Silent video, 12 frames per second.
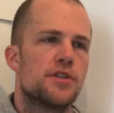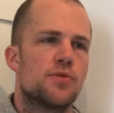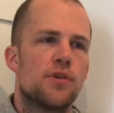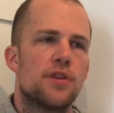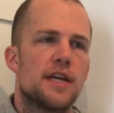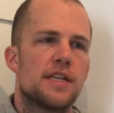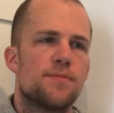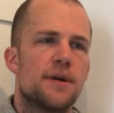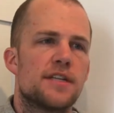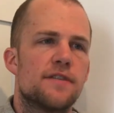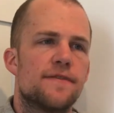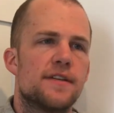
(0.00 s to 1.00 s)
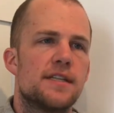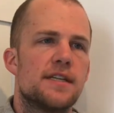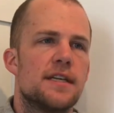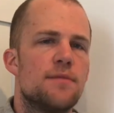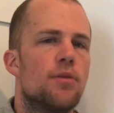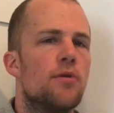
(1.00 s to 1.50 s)
with that
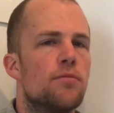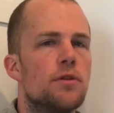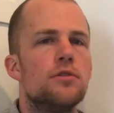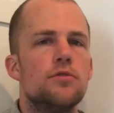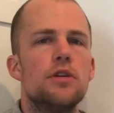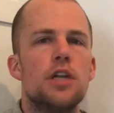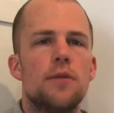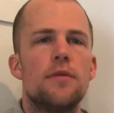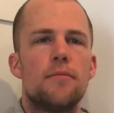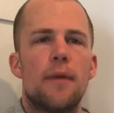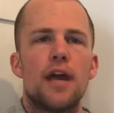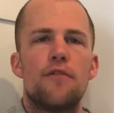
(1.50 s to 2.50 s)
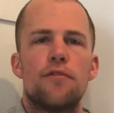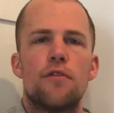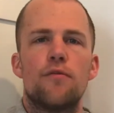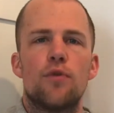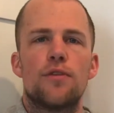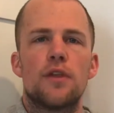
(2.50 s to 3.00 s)
specificity, but we do need to be mindful
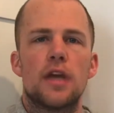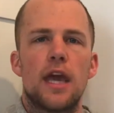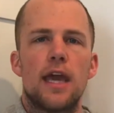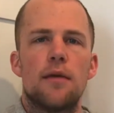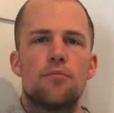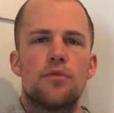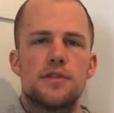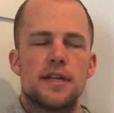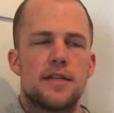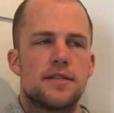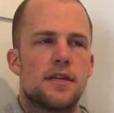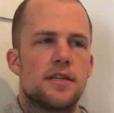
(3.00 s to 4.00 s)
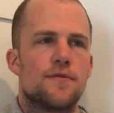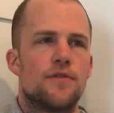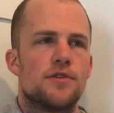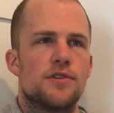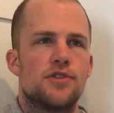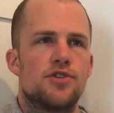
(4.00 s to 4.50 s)
of what the game presents us
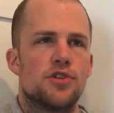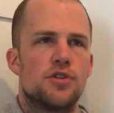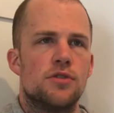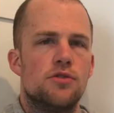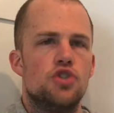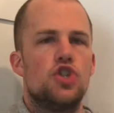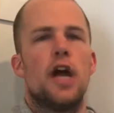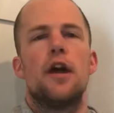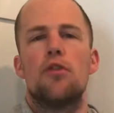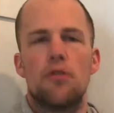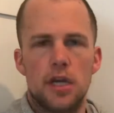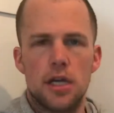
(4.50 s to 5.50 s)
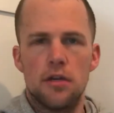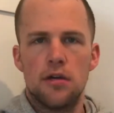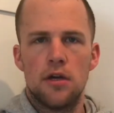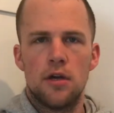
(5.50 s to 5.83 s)
versus just generally